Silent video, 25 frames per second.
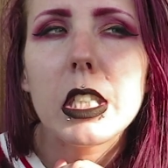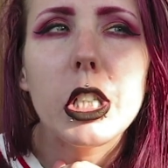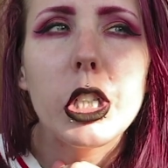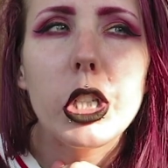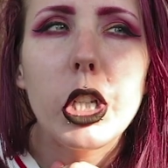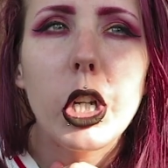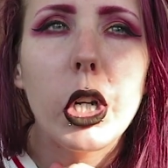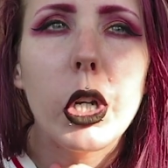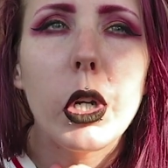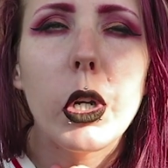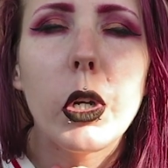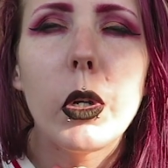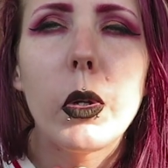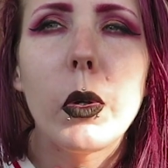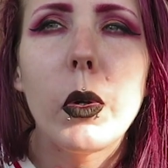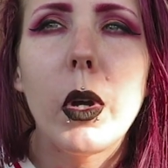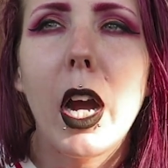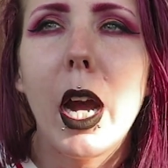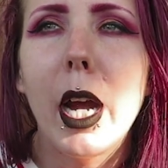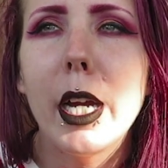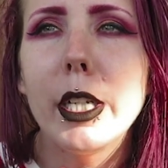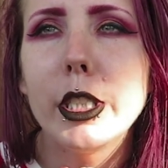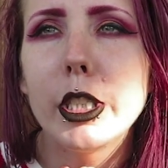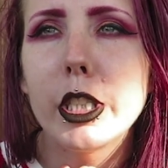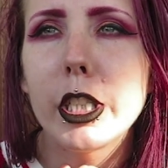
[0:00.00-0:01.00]
You know,
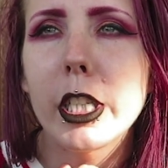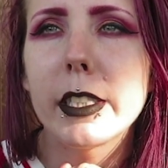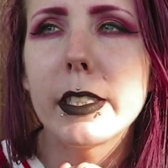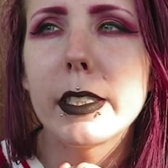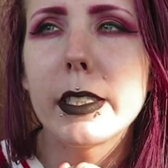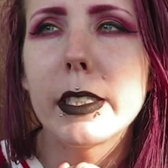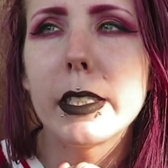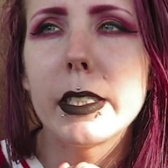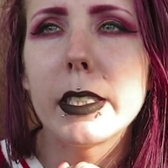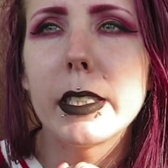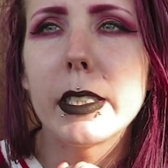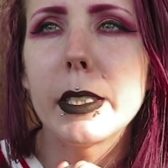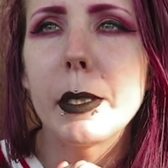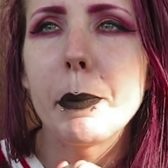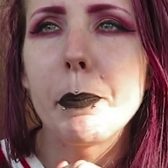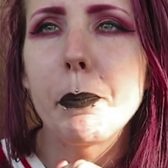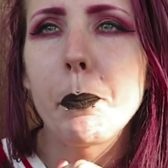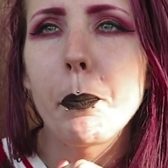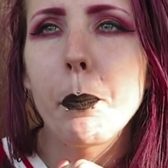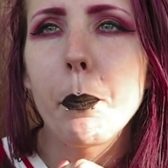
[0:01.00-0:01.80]
I just,